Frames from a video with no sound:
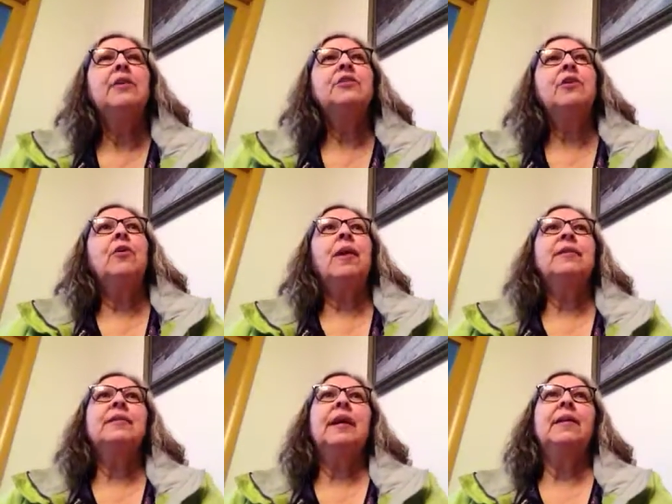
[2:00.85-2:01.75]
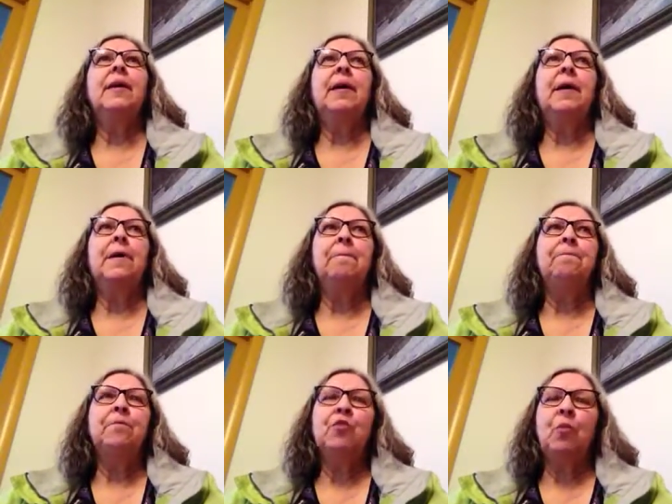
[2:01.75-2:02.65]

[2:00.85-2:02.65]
So I said, so